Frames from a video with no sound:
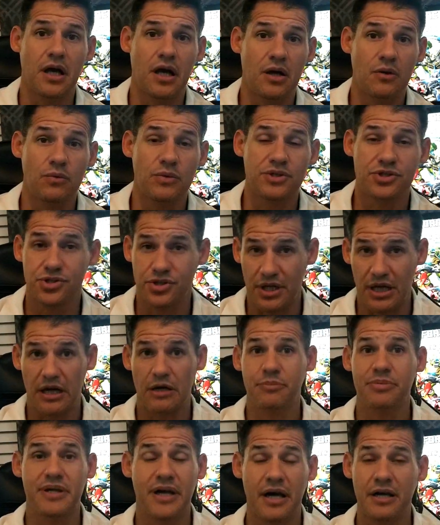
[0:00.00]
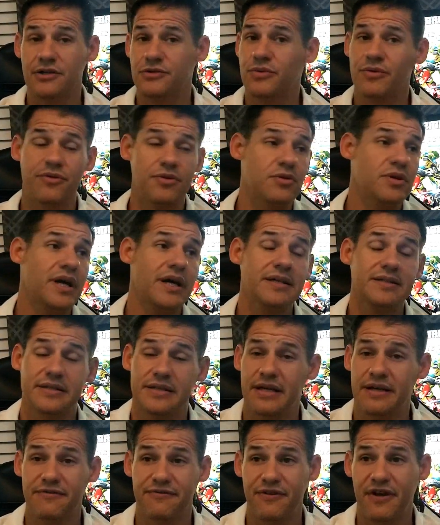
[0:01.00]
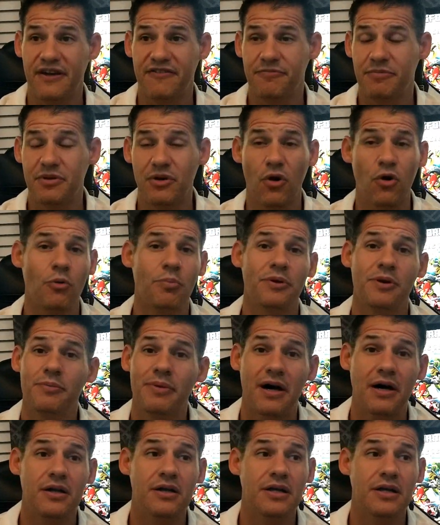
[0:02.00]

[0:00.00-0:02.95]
which I'll be honest with you guys, and I've been open about it.